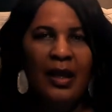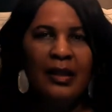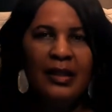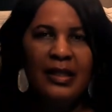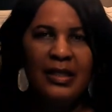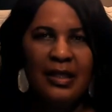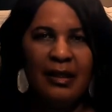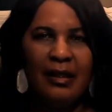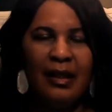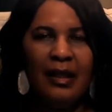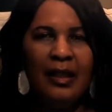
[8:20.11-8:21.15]
Listen,
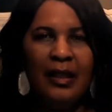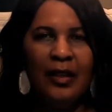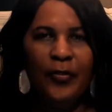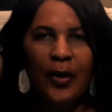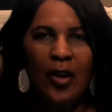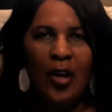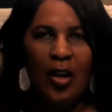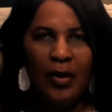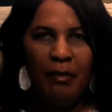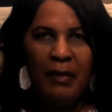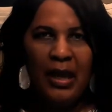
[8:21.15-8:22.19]
if your
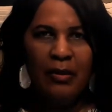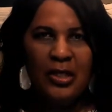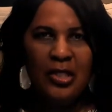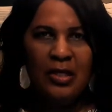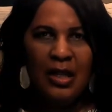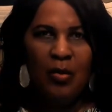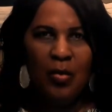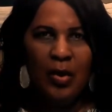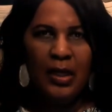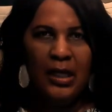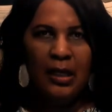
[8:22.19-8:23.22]
current marriage is not
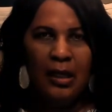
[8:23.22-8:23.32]
working,